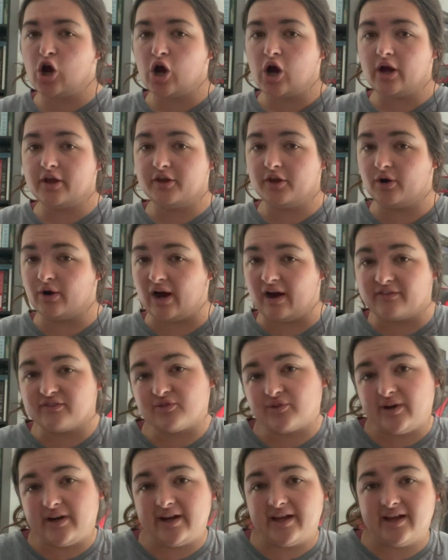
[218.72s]
You don't have to
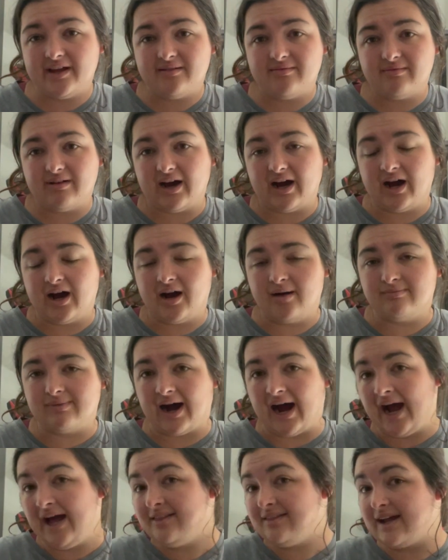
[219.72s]
read it.
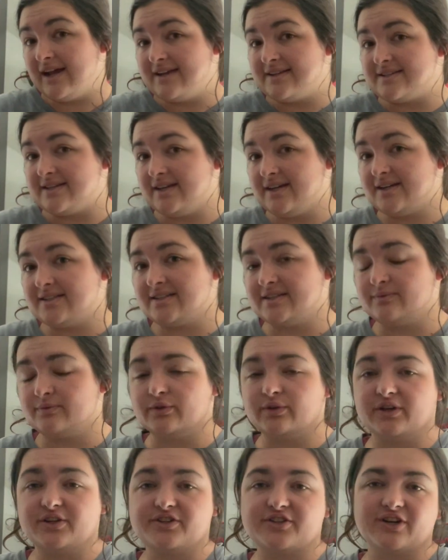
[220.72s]
I liked it because it
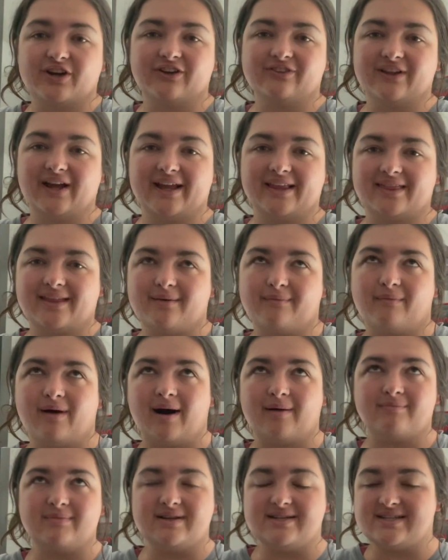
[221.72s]
really showed like the
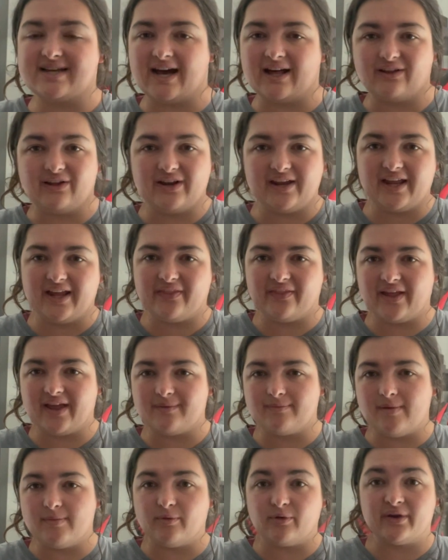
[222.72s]
mob mentality and
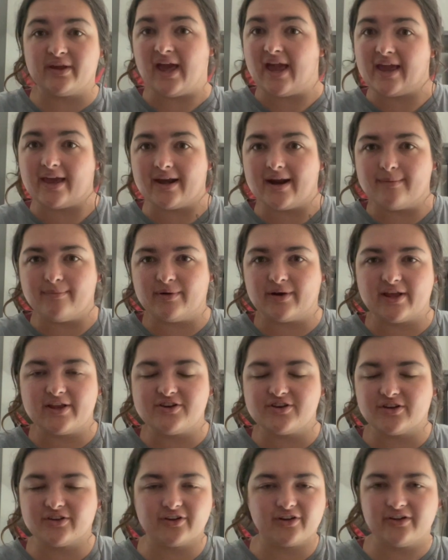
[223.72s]
like people ganging up on each
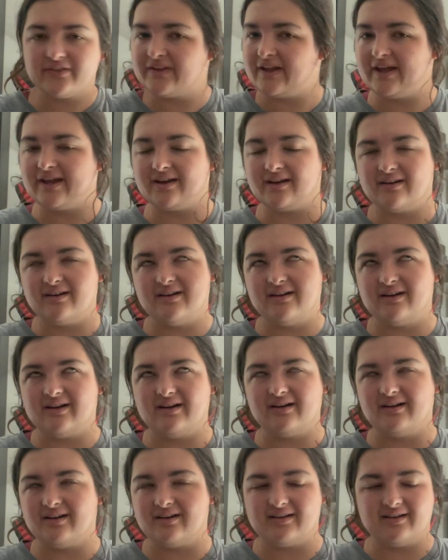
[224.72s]
other and like,
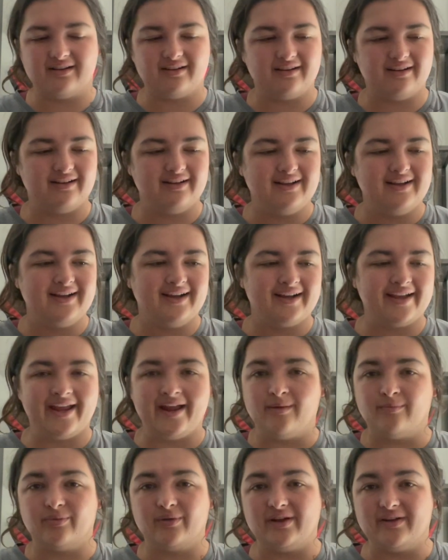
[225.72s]

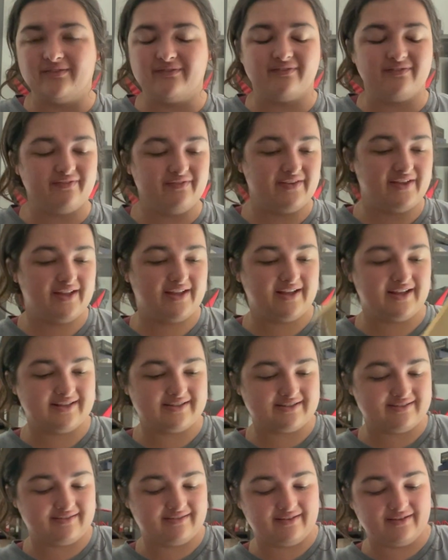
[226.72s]
can't believe that.
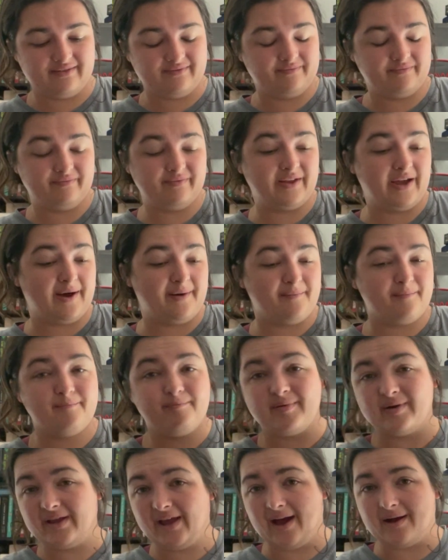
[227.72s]
Yeah,
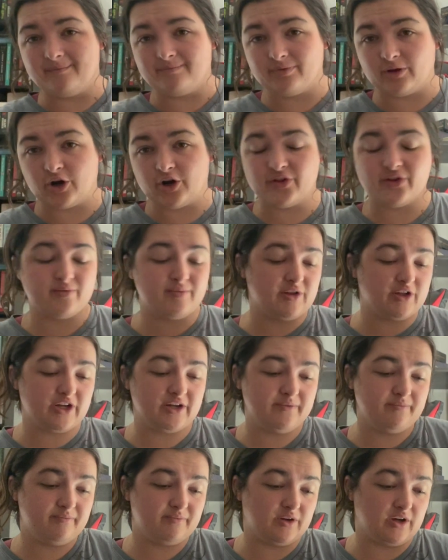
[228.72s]
but yeah, Arthur
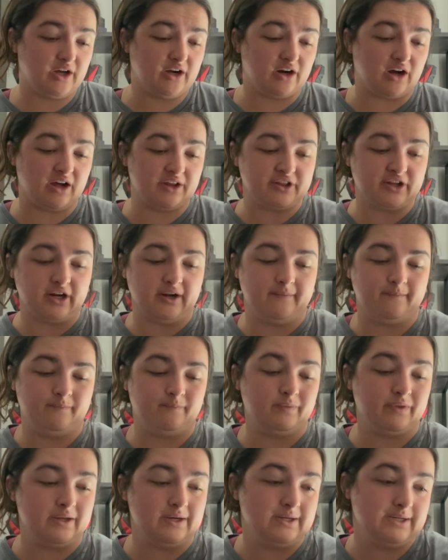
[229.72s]
Miller, good author.
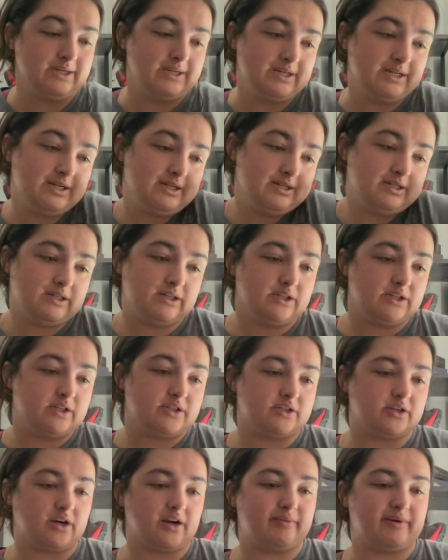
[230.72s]

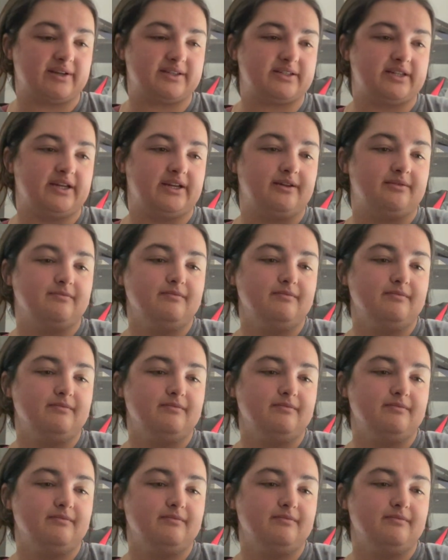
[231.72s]
Sorry, bestie.